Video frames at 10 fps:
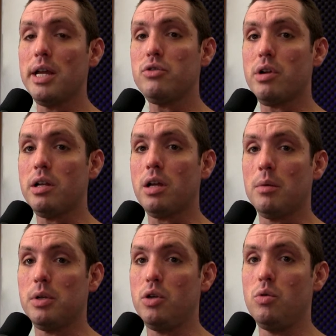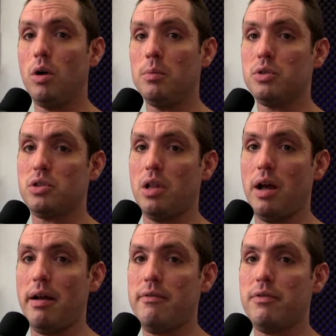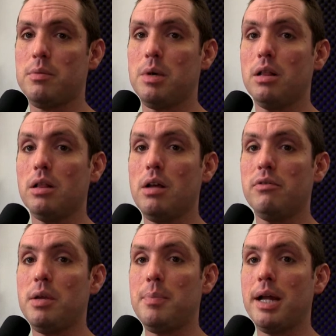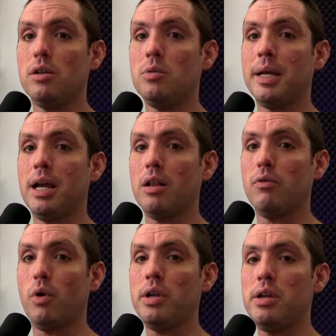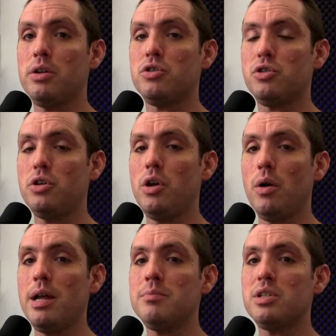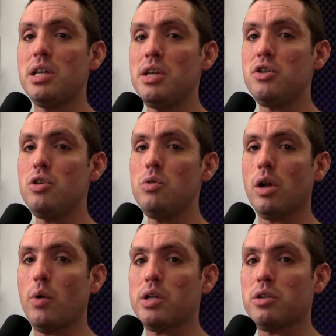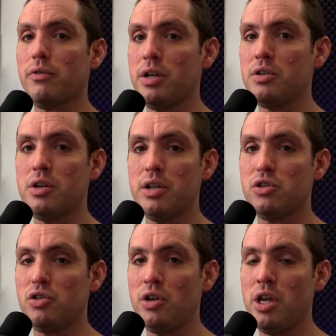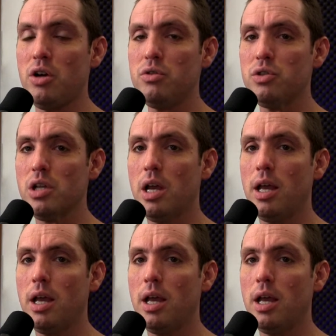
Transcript: Adrian, coming to you almost live from lovely Petaluma, California, here in Studio MC2 at Quicksurf Internet Studios.